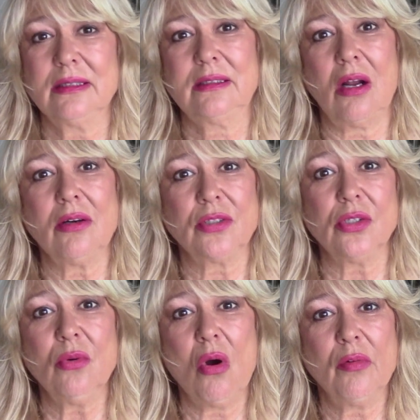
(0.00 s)
start
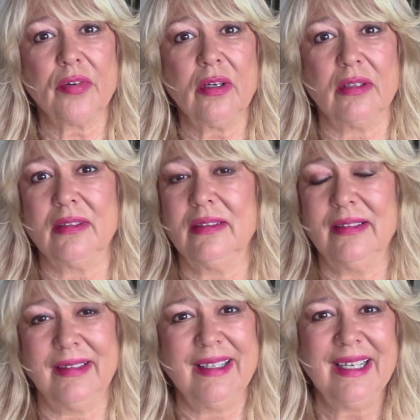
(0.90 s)
do over
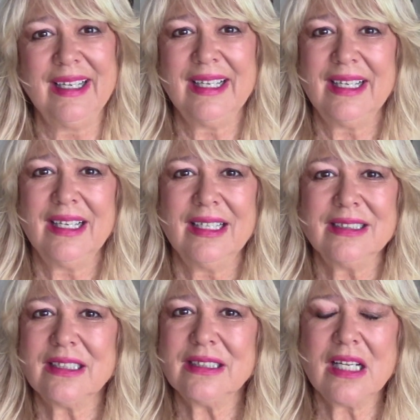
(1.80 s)

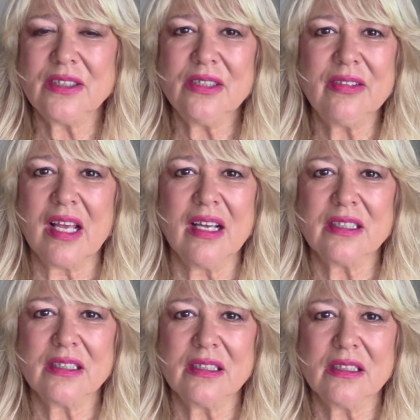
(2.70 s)
let's not do
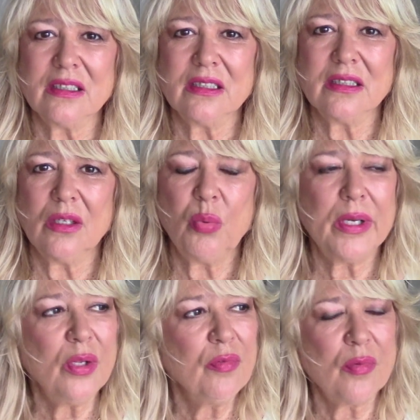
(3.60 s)
that
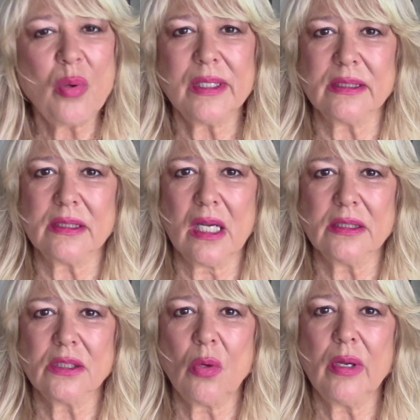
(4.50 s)
what are you focused
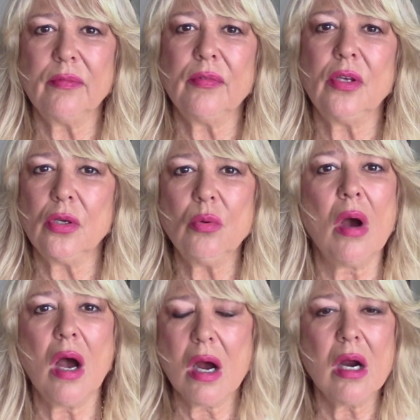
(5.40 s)
on so if
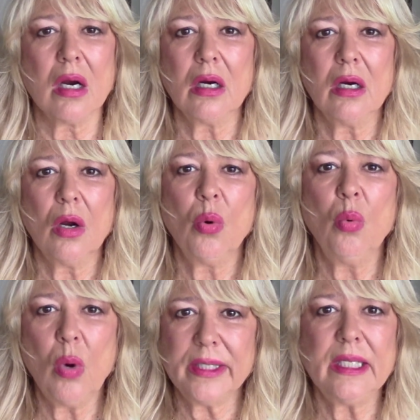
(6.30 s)
you are
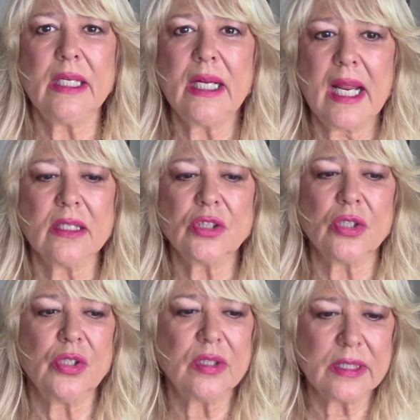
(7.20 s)
wanting an
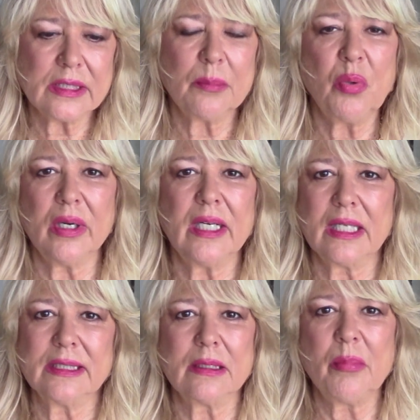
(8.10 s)
answer and you're disappointed
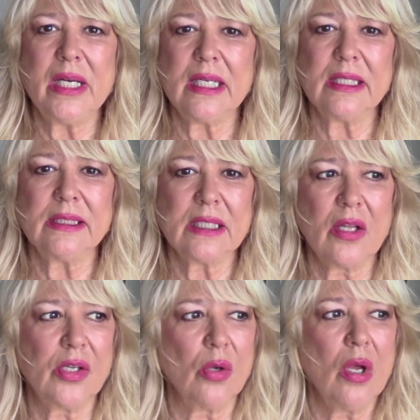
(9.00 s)
because somebody didn't
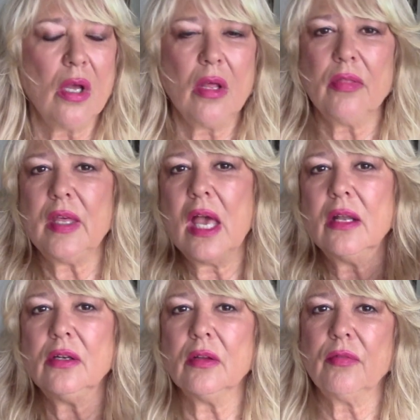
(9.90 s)
tell you the
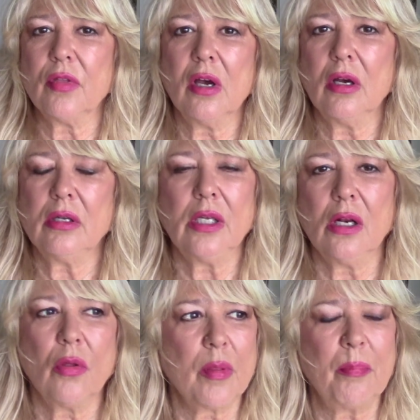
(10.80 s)
end of the you
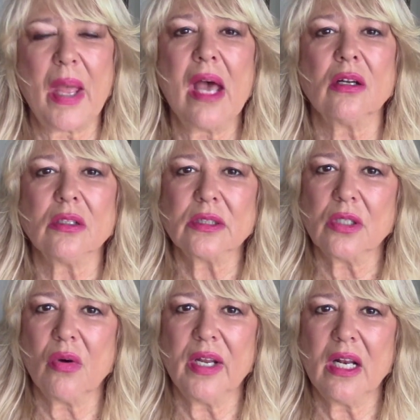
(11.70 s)
know the
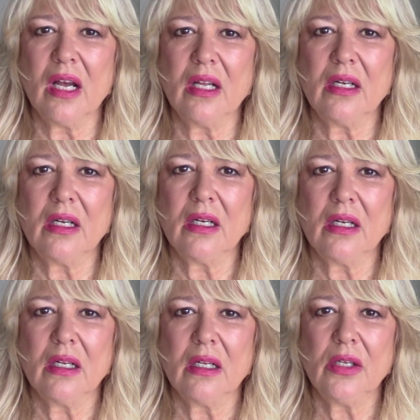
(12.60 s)
battles going on
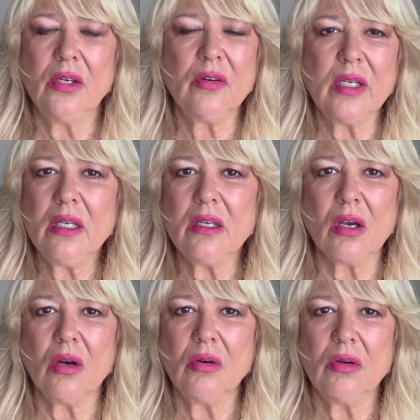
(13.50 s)
your
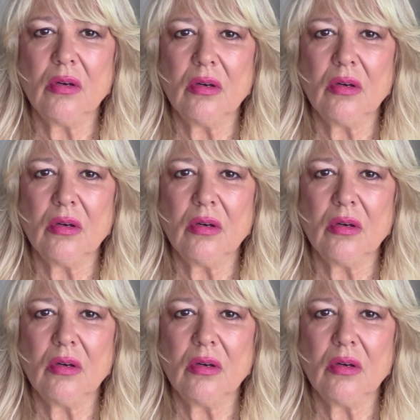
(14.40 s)
ego